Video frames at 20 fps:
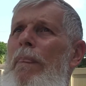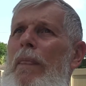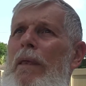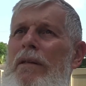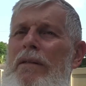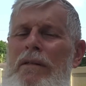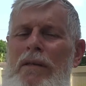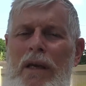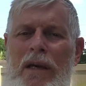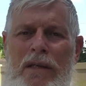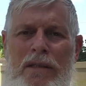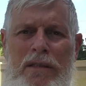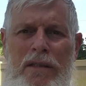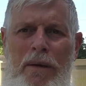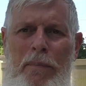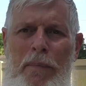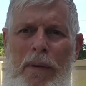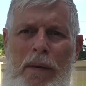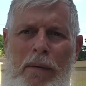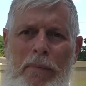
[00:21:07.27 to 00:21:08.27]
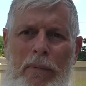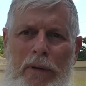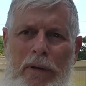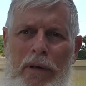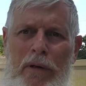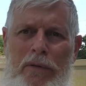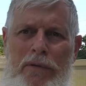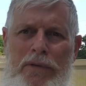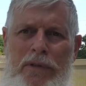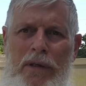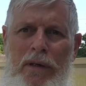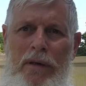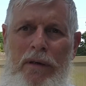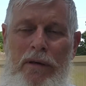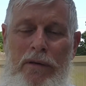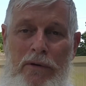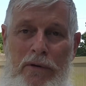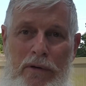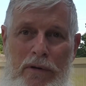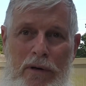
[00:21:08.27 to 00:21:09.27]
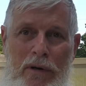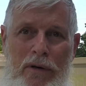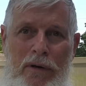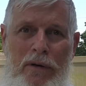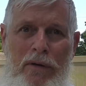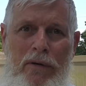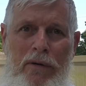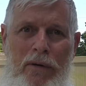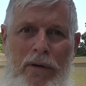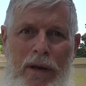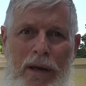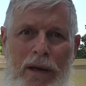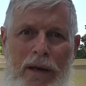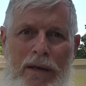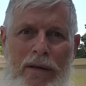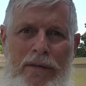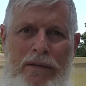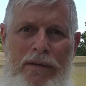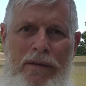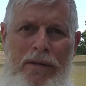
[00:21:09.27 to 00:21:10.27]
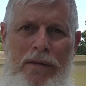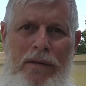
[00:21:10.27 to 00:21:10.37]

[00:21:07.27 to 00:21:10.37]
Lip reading: It's nice to be able to go sit in your yard, you guys.